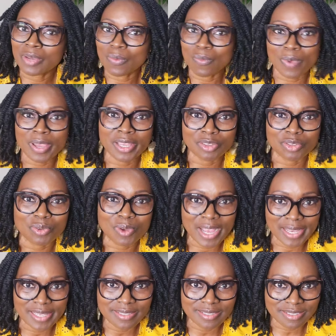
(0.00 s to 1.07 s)
Where do
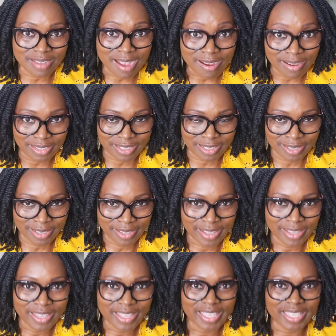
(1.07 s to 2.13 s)
I start
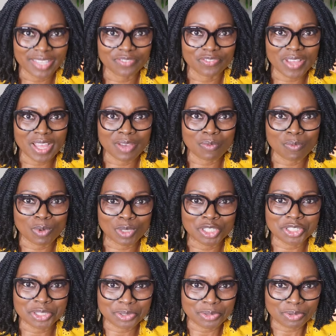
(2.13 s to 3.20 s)
if I
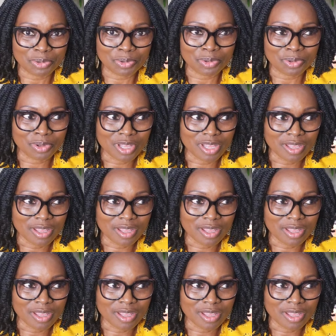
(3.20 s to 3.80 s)
want to